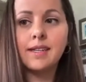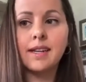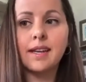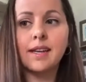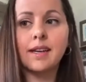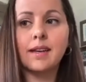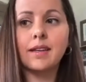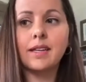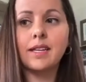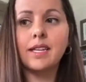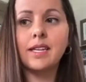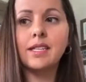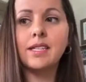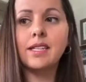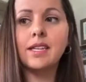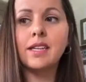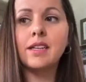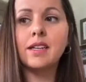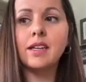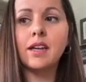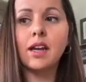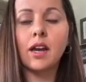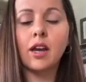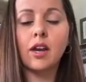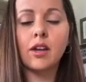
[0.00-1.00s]
he
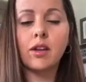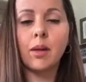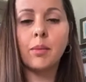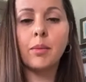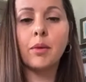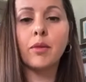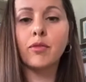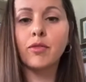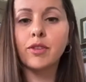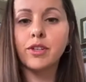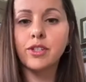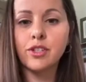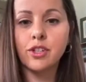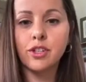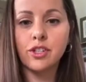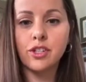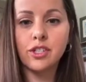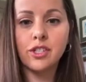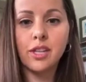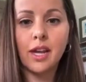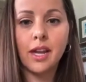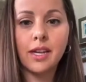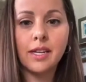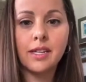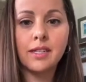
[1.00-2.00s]
did a couple of research
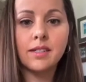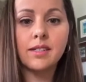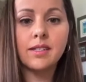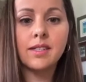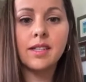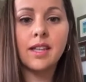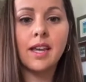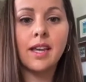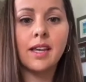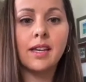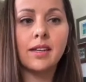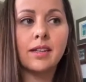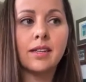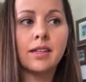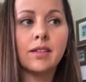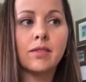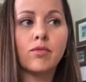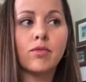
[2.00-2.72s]
studies that